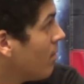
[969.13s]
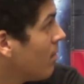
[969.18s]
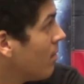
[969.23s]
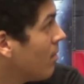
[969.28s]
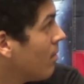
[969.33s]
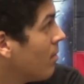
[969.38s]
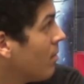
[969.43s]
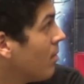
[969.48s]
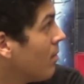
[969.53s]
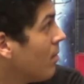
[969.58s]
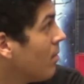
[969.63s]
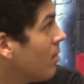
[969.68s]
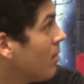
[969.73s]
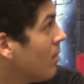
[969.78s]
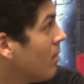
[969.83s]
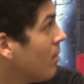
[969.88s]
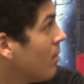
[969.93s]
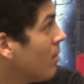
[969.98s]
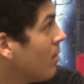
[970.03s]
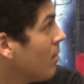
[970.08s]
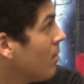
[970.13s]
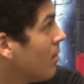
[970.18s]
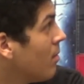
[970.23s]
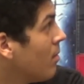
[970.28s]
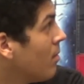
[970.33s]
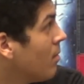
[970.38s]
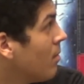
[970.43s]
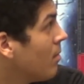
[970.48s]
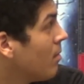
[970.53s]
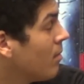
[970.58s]

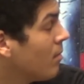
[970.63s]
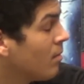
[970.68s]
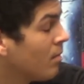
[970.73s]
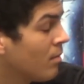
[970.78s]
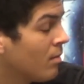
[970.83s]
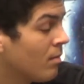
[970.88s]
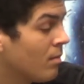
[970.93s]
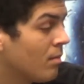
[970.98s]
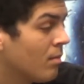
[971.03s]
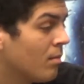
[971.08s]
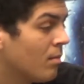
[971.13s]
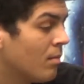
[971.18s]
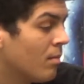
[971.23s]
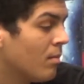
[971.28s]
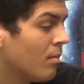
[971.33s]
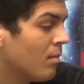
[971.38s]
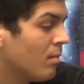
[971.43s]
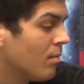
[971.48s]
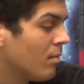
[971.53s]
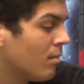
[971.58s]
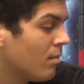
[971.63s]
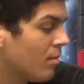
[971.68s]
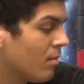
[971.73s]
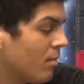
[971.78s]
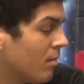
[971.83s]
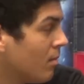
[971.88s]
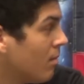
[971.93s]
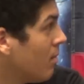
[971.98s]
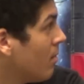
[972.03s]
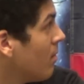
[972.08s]

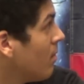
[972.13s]
(silent)